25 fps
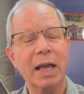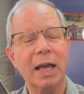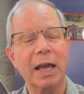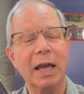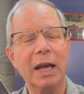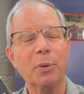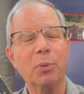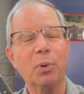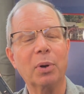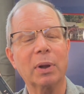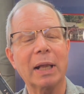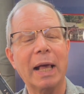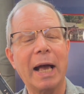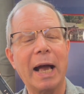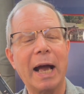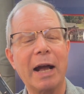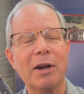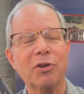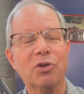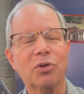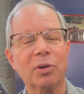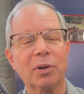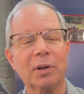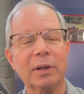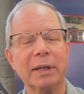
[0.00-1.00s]
it will
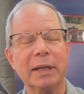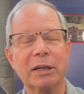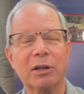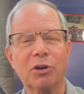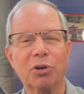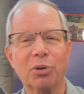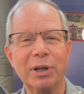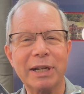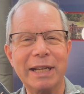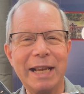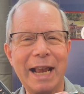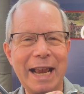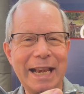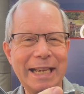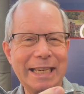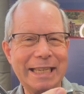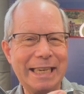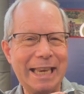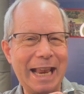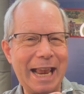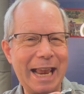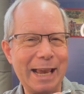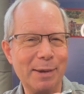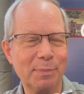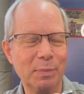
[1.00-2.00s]
actually create
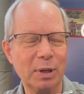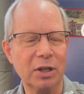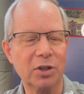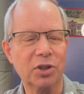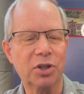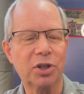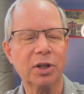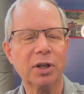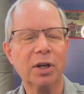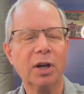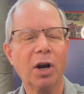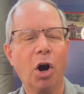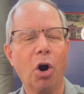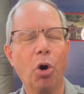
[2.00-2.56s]
damage